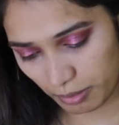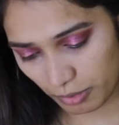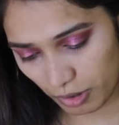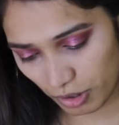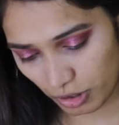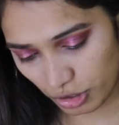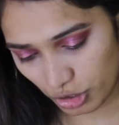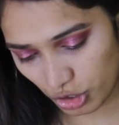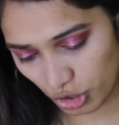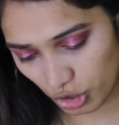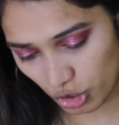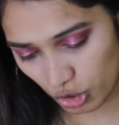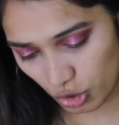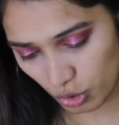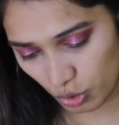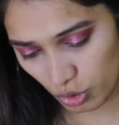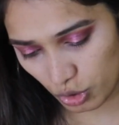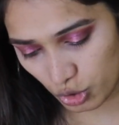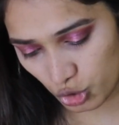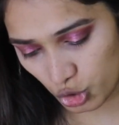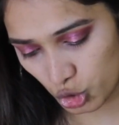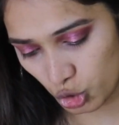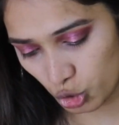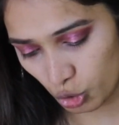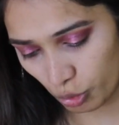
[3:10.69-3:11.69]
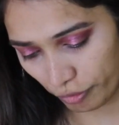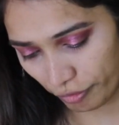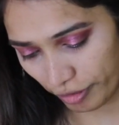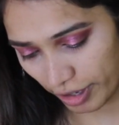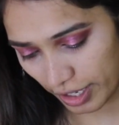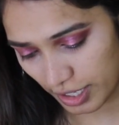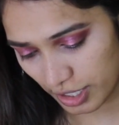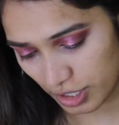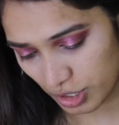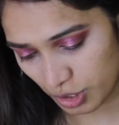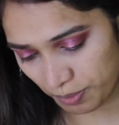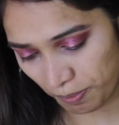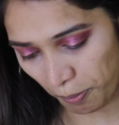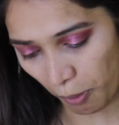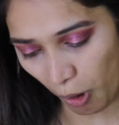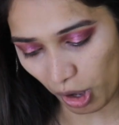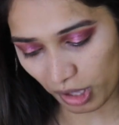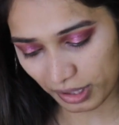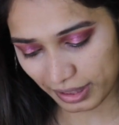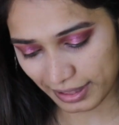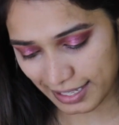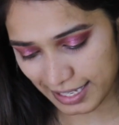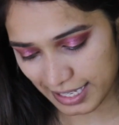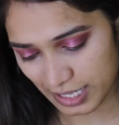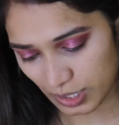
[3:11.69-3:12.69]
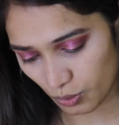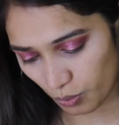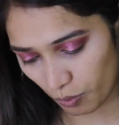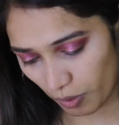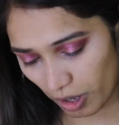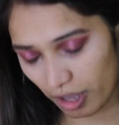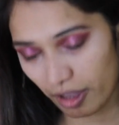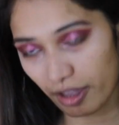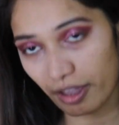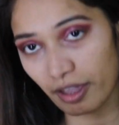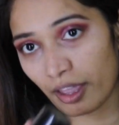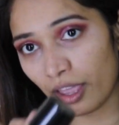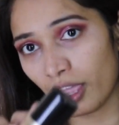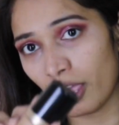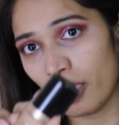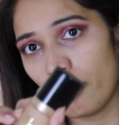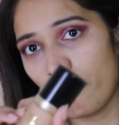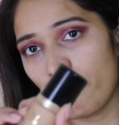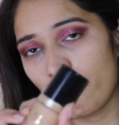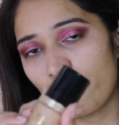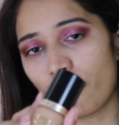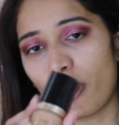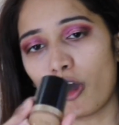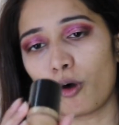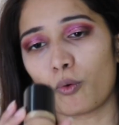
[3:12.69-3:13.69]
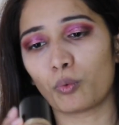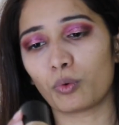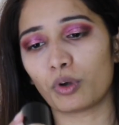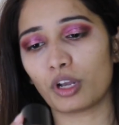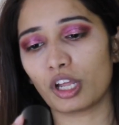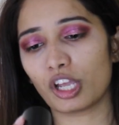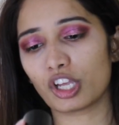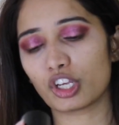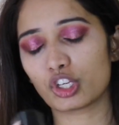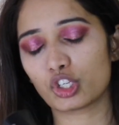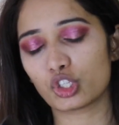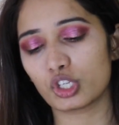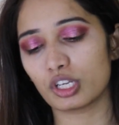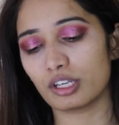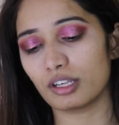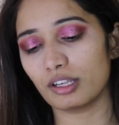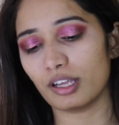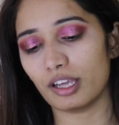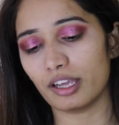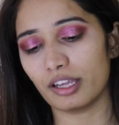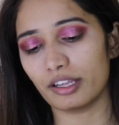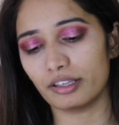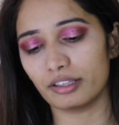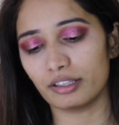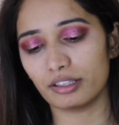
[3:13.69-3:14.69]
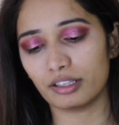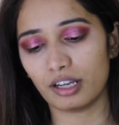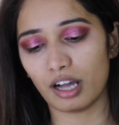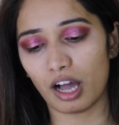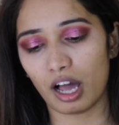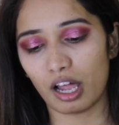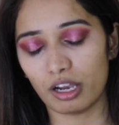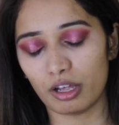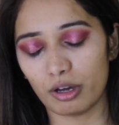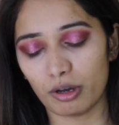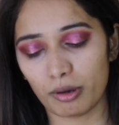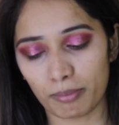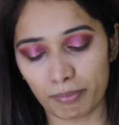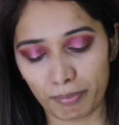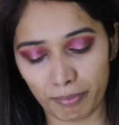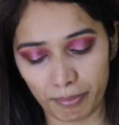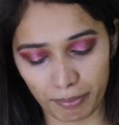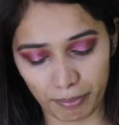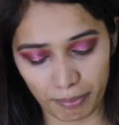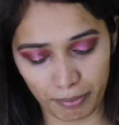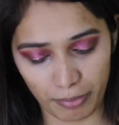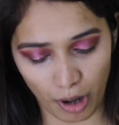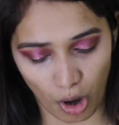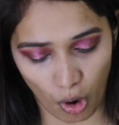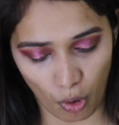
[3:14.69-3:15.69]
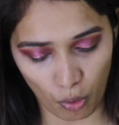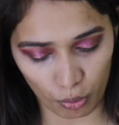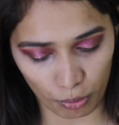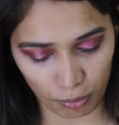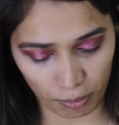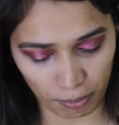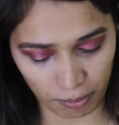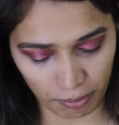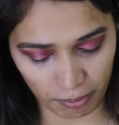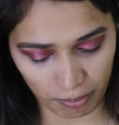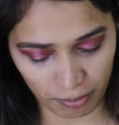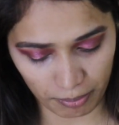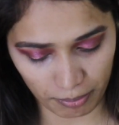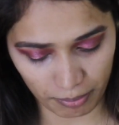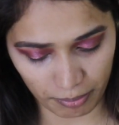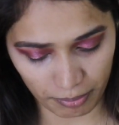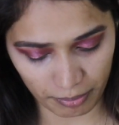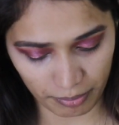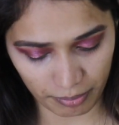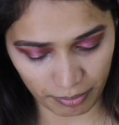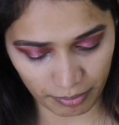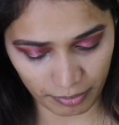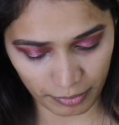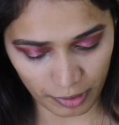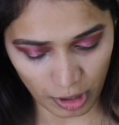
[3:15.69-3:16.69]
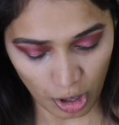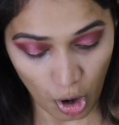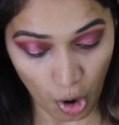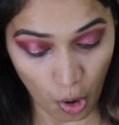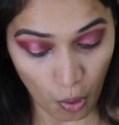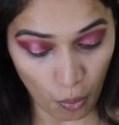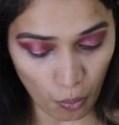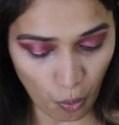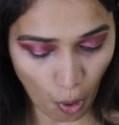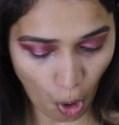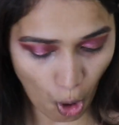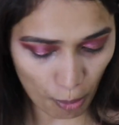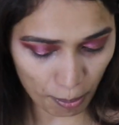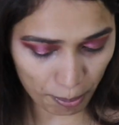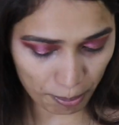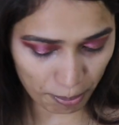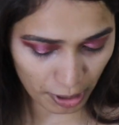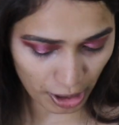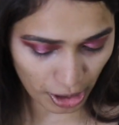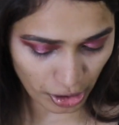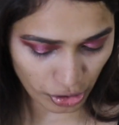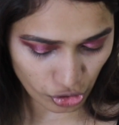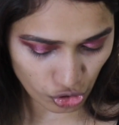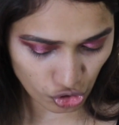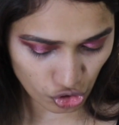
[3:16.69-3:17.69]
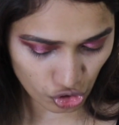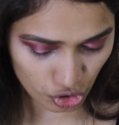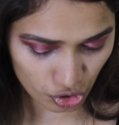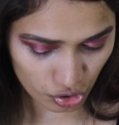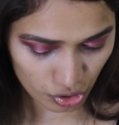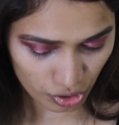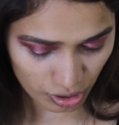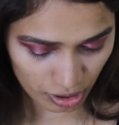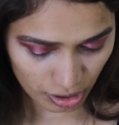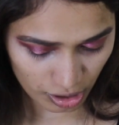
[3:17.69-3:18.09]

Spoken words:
going to use Too Faced Born This Way foundation in color brown warm beige.